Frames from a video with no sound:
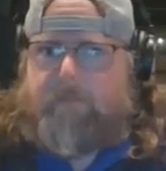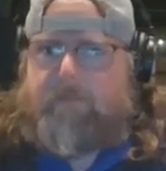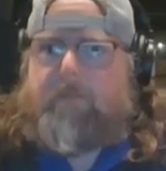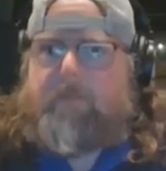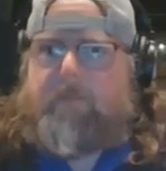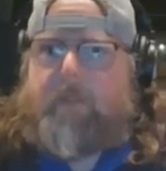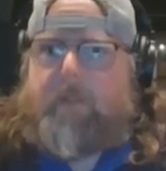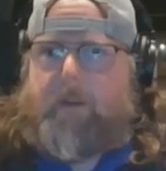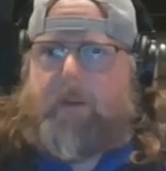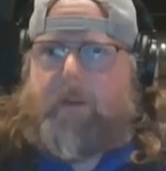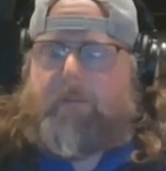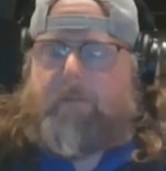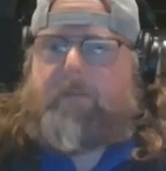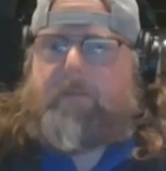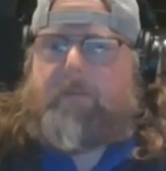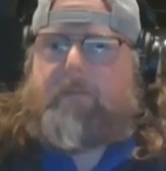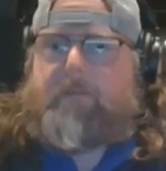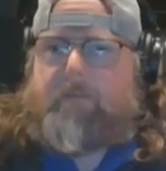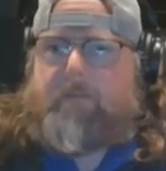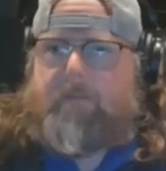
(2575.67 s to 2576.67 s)
that seems to
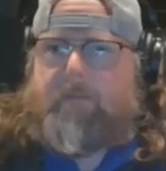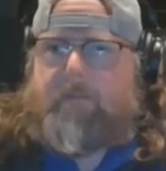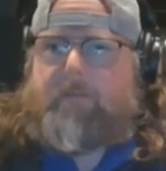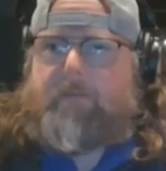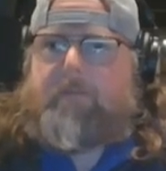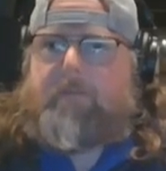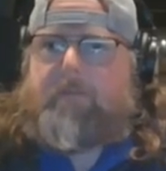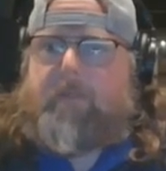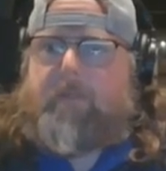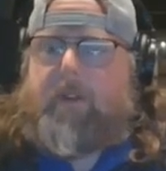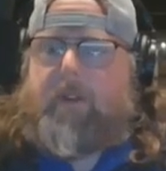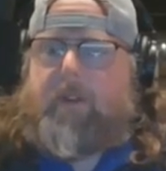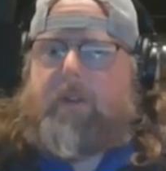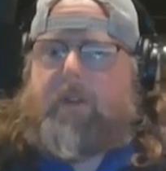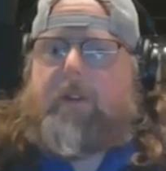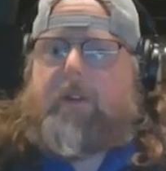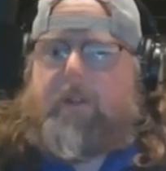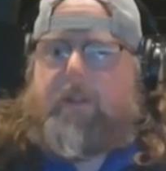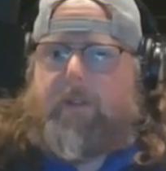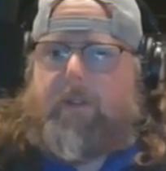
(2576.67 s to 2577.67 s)
be his thing, right?
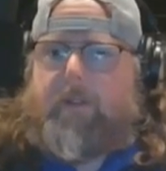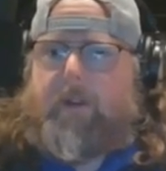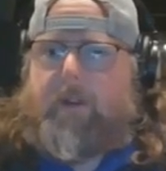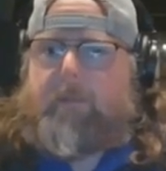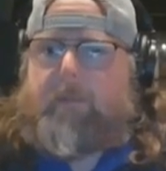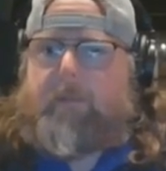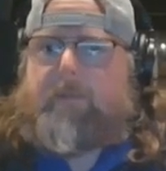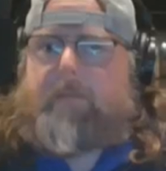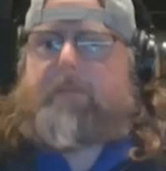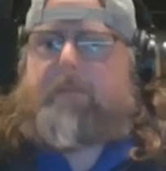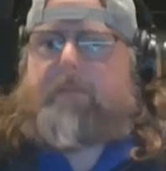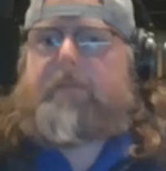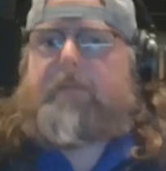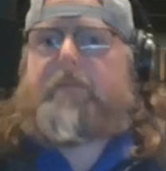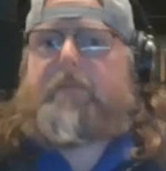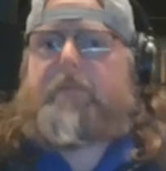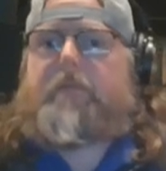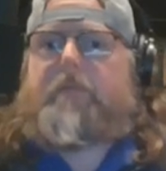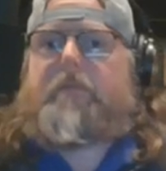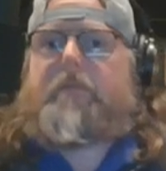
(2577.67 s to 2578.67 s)
Brian Branch with
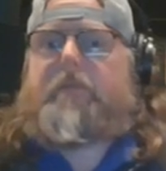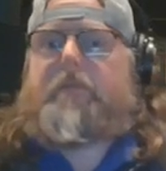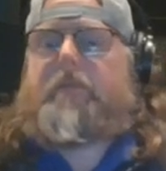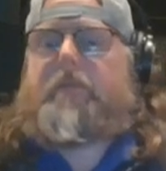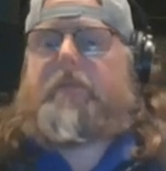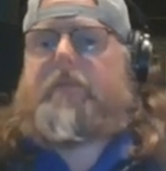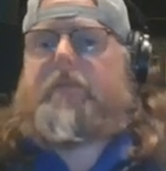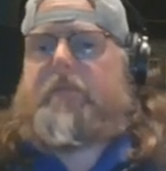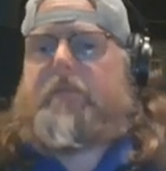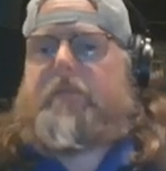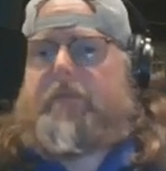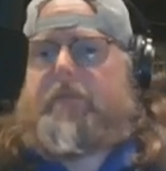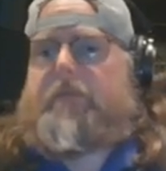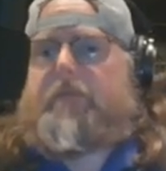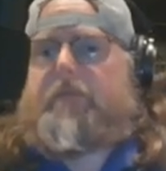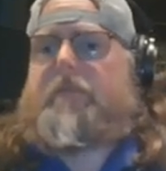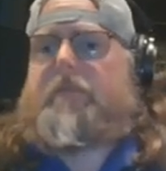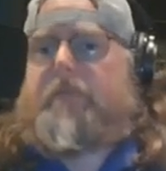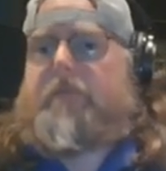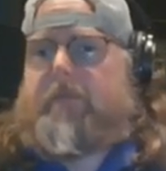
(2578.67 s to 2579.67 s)
his interceptions,
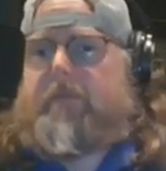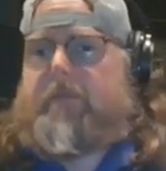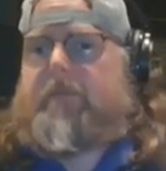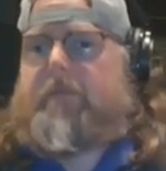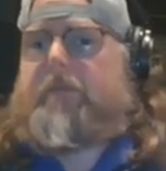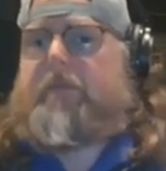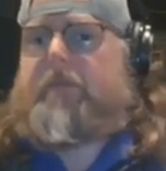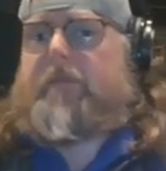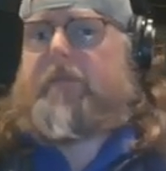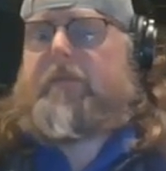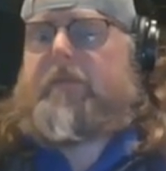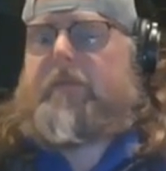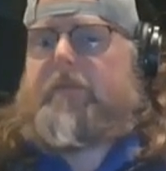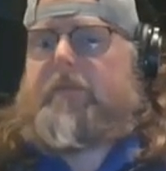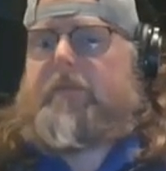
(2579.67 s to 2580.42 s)
Robertson with his